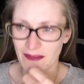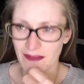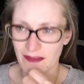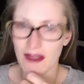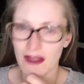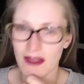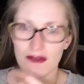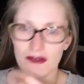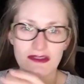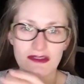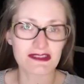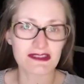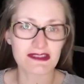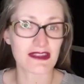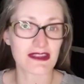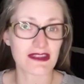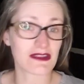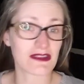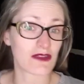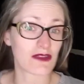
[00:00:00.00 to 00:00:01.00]
Not to say that
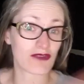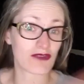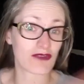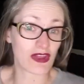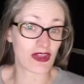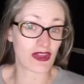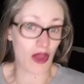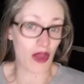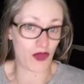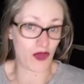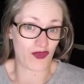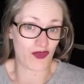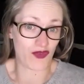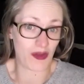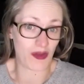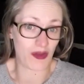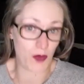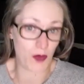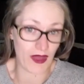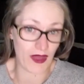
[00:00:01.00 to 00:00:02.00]
they don't really cope very
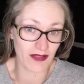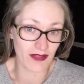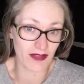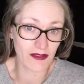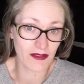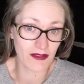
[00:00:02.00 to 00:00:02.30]
well,